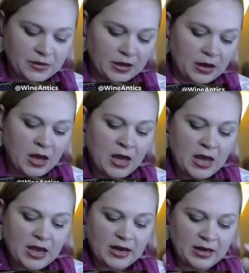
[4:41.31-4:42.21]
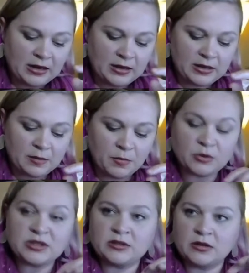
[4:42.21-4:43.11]
like in Italy, the
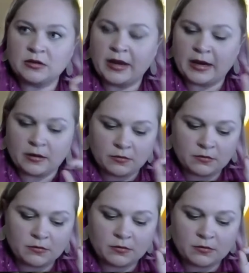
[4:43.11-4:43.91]
most like,